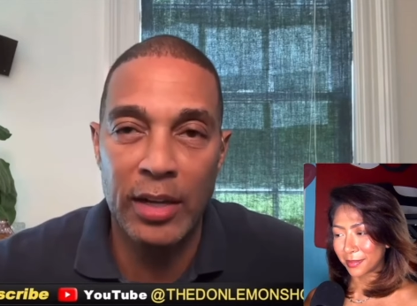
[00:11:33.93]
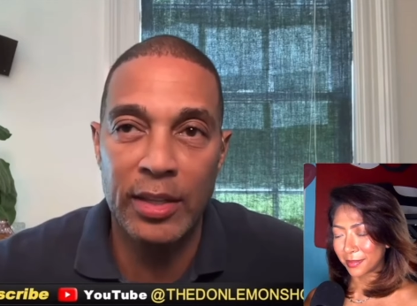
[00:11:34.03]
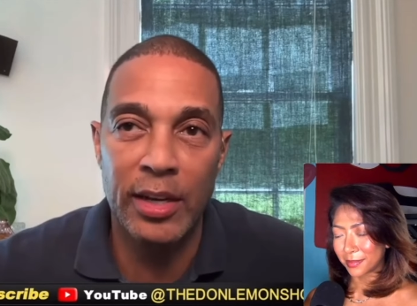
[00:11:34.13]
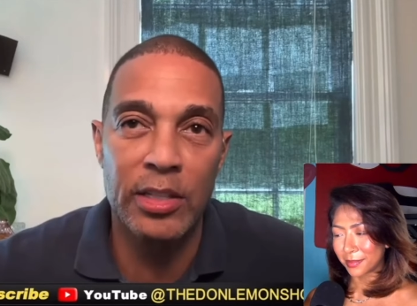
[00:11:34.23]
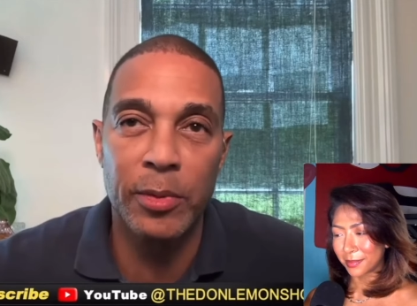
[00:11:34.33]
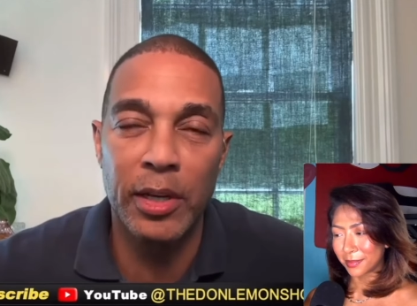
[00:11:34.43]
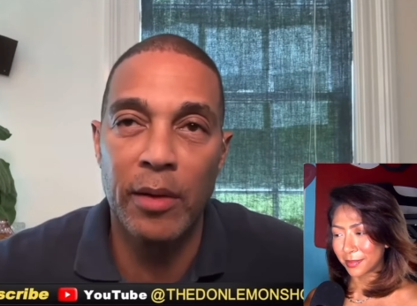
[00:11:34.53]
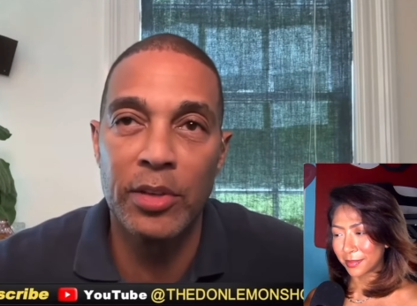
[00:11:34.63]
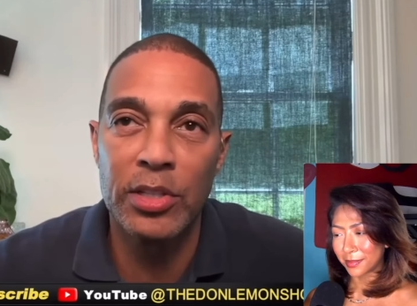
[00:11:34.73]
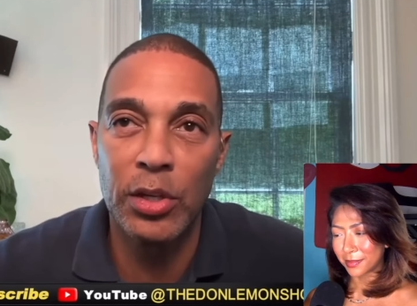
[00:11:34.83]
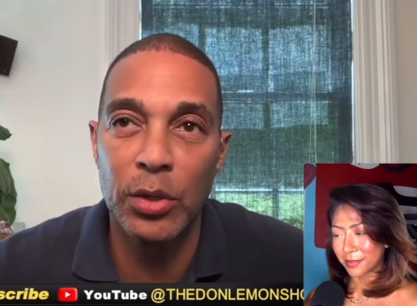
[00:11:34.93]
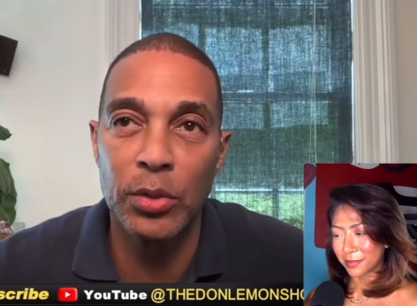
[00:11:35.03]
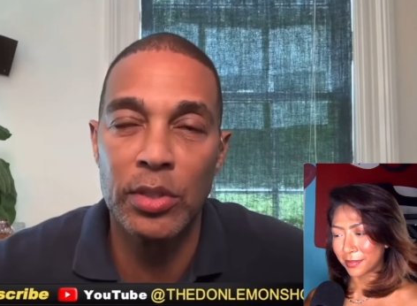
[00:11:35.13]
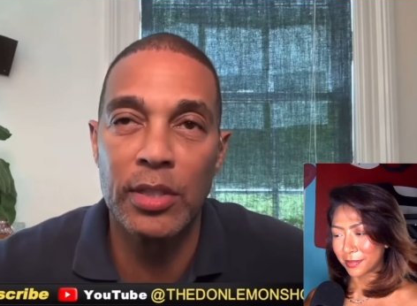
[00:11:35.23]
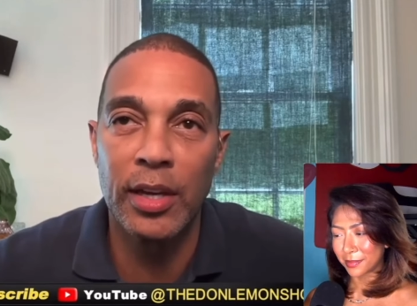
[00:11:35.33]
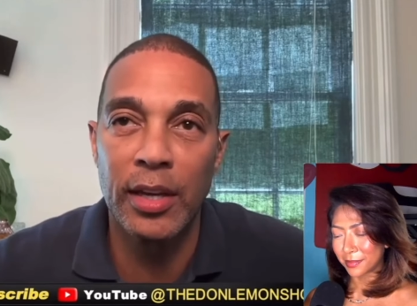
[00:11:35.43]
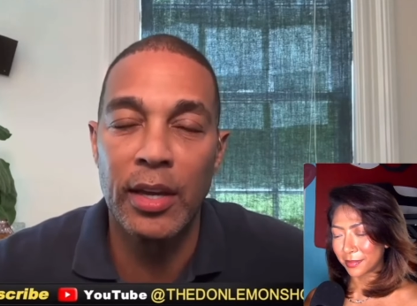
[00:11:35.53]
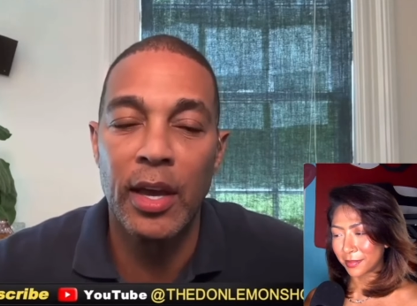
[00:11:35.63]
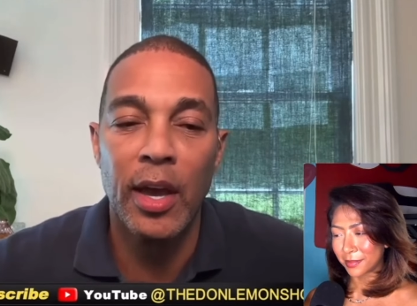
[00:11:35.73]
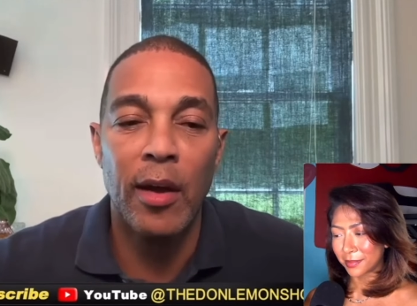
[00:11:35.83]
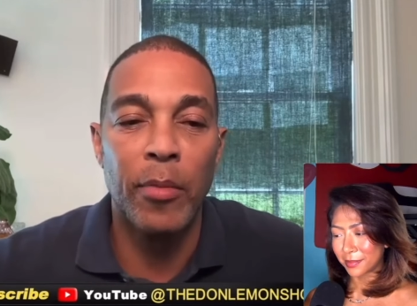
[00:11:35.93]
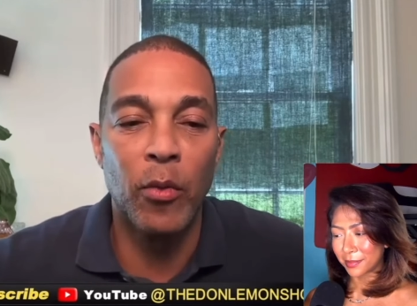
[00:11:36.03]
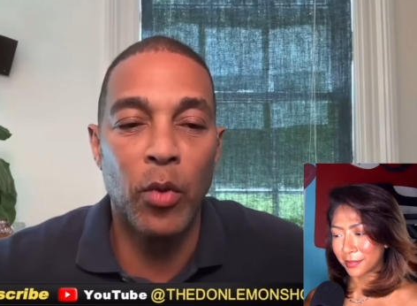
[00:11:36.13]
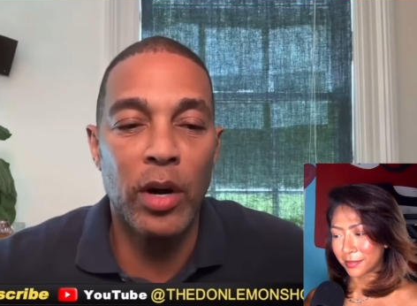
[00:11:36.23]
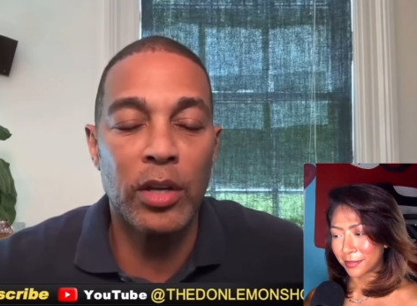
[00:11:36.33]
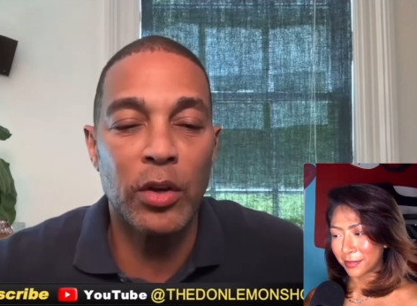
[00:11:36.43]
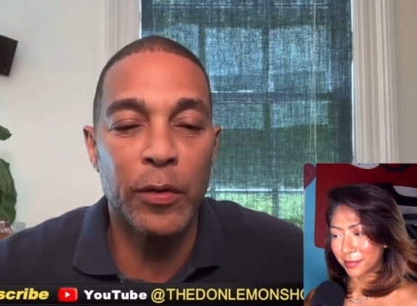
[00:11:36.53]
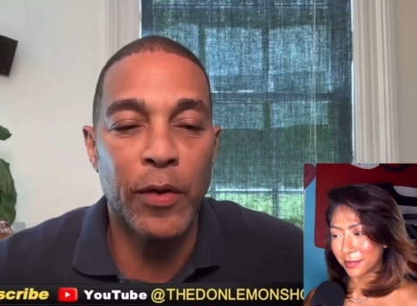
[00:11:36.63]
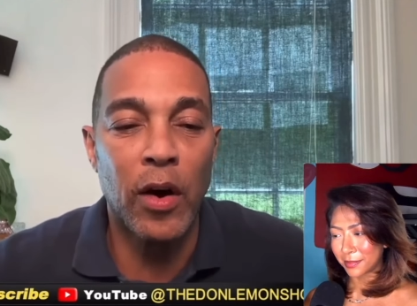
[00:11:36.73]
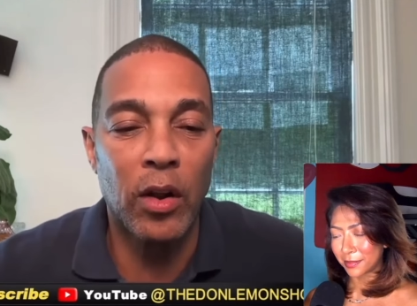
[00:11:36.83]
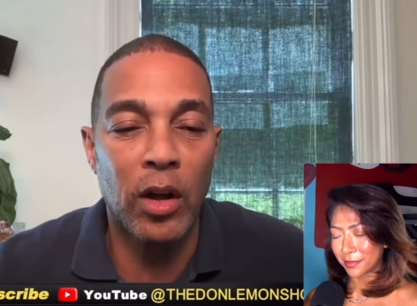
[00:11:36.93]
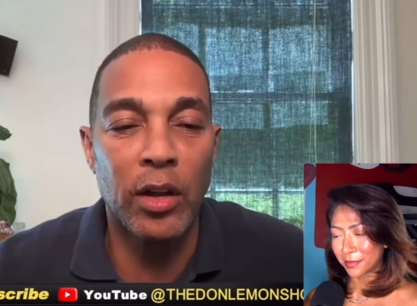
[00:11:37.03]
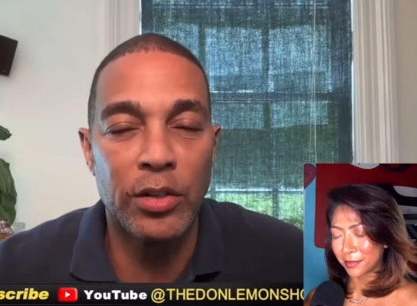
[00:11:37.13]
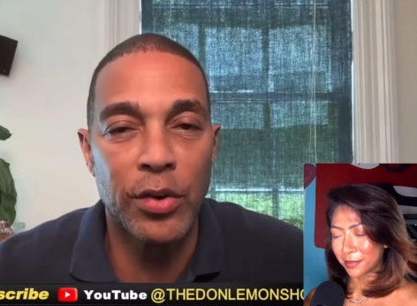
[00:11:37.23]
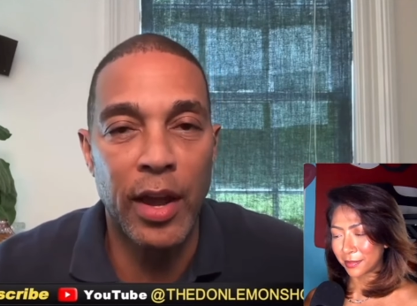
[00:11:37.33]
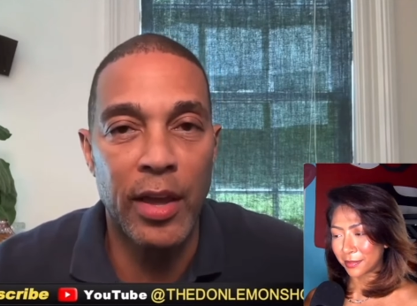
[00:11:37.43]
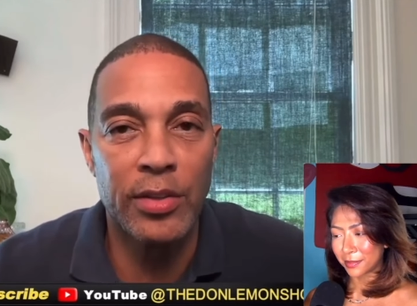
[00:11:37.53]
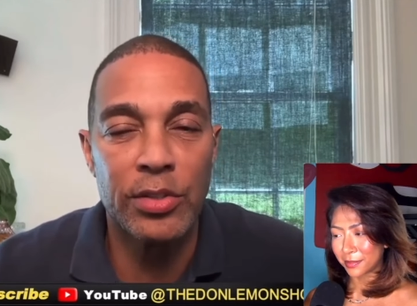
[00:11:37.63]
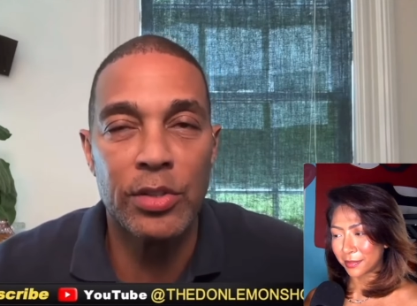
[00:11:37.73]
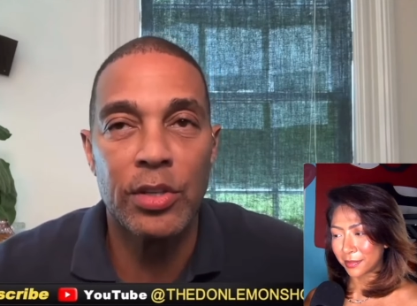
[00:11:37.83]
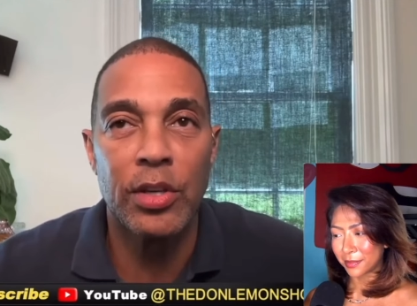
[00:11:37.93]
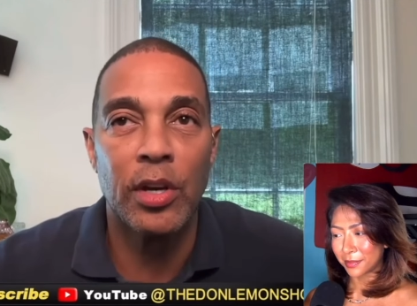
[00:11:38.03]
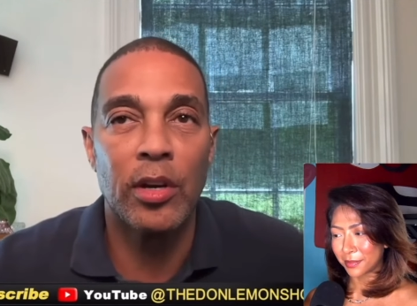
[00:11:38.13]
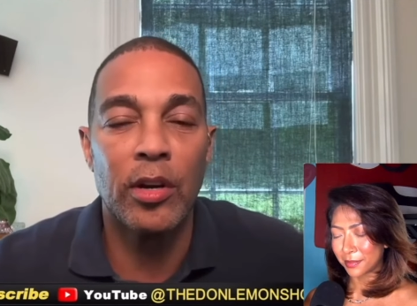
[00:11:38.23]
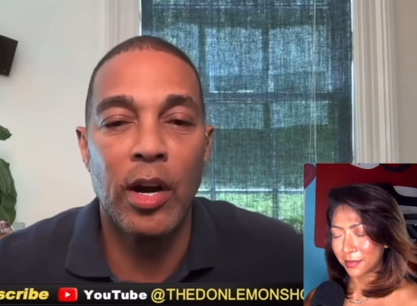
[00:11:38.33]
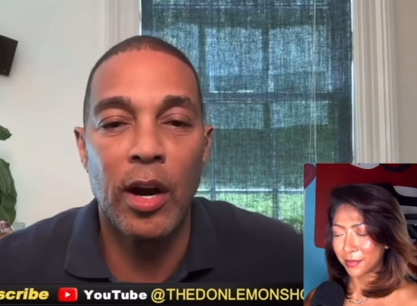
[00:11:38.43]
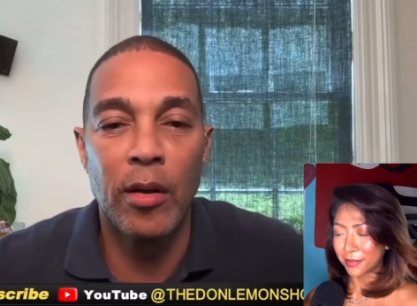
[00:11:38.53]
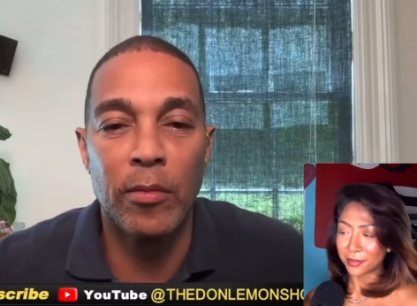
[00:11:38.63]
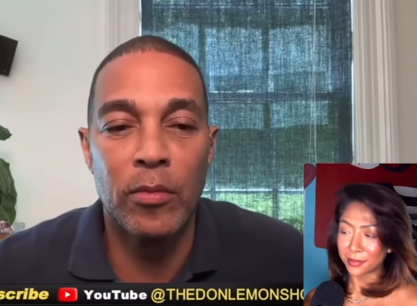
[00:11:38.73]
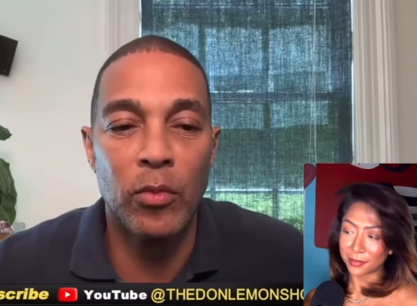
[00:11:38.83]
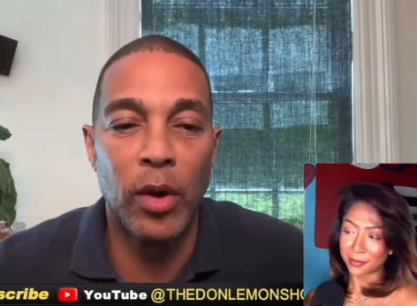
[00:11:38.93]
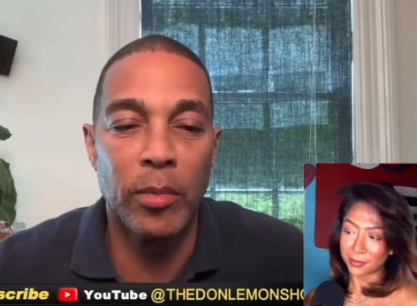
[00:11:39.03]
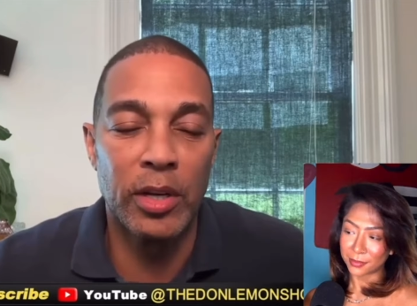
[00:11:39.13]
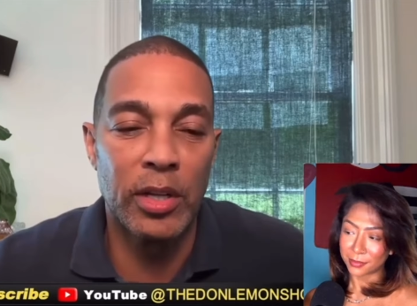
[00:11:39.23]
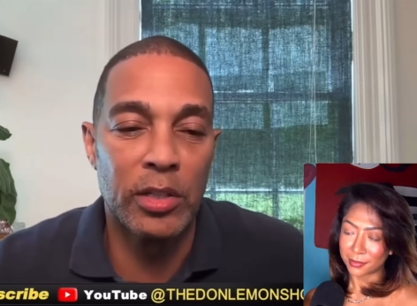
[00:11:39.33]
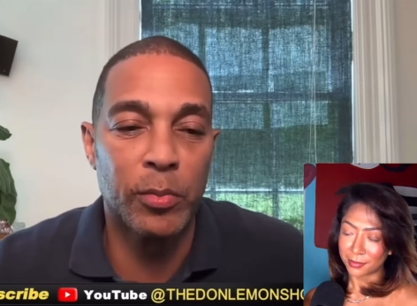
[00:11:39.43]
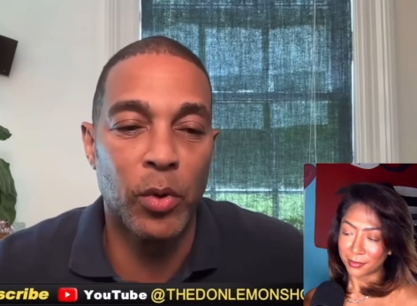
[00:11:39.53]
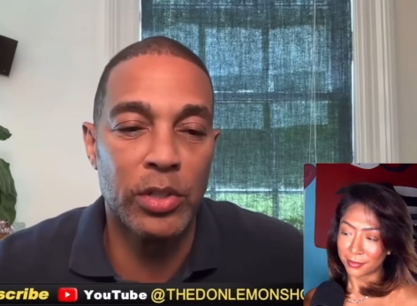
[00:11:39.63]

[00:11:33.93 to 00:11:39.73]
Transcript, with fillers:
Speaker 1: that it's become this huge thing. But where do you fall on trans um, women in sports?